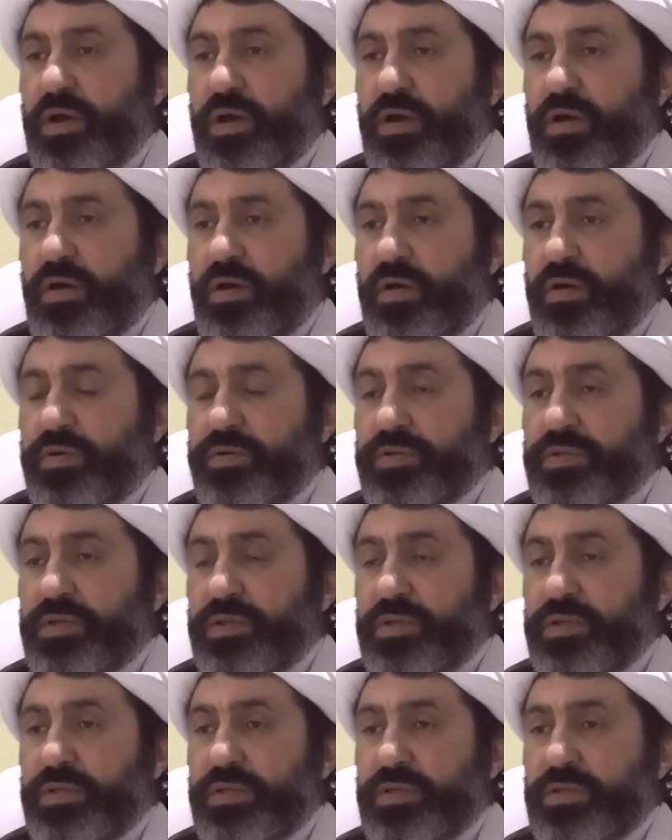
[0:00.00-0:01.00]
are
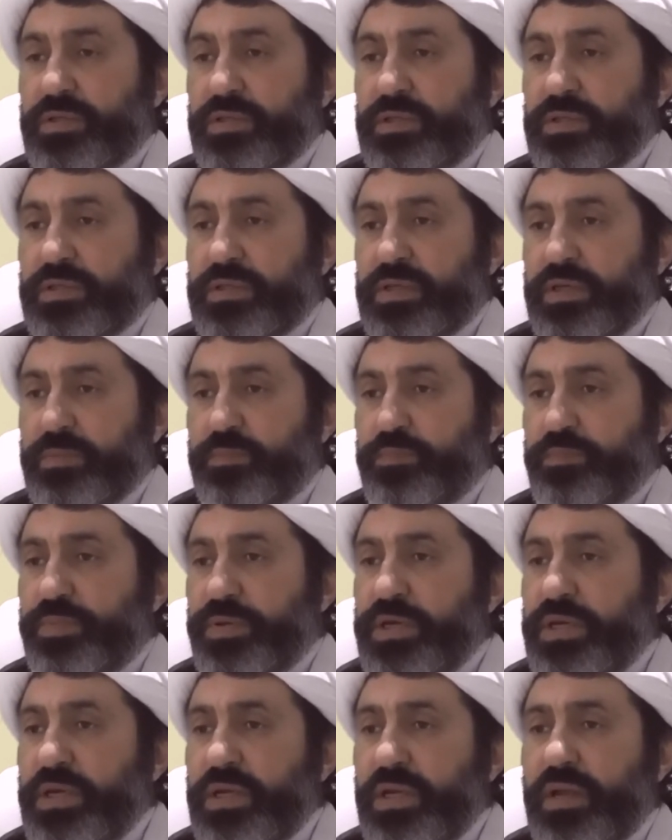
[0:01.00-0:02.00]
the
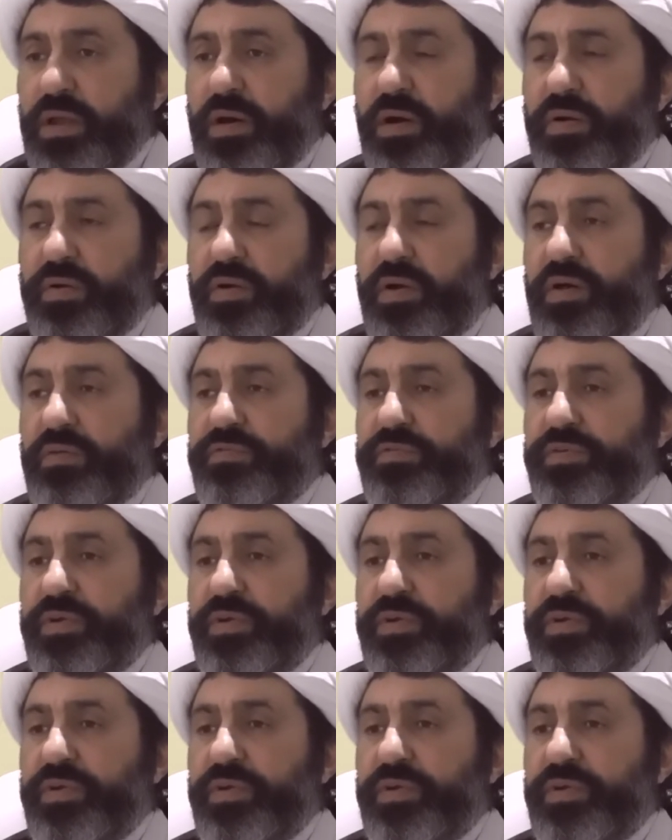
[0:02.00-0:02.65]
pillar of